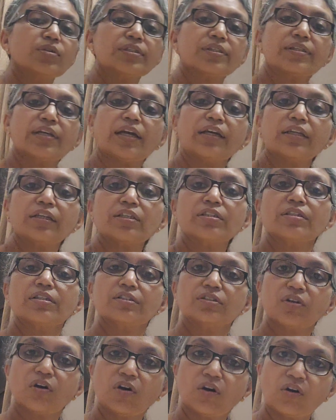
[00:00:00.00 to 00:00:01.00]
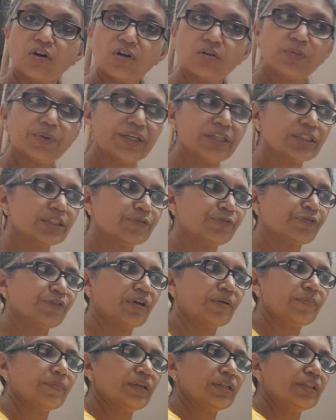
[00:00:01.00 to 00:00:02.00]
whose direction is always
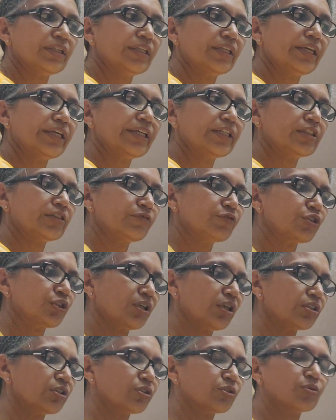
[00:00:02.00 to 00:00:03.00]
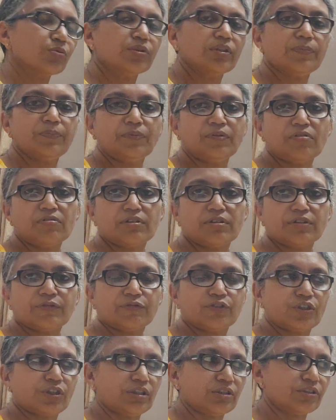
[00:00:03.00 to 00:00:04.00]
from the negative charge to the
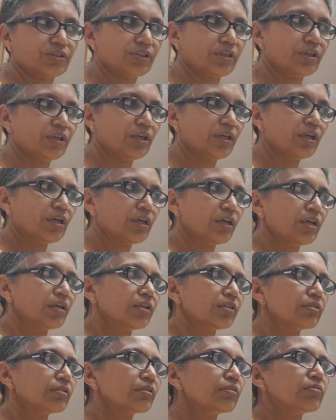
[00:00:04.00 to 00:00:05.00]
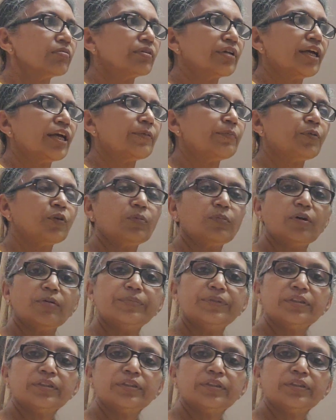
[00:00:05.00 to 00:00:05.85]
positive charge. So dipole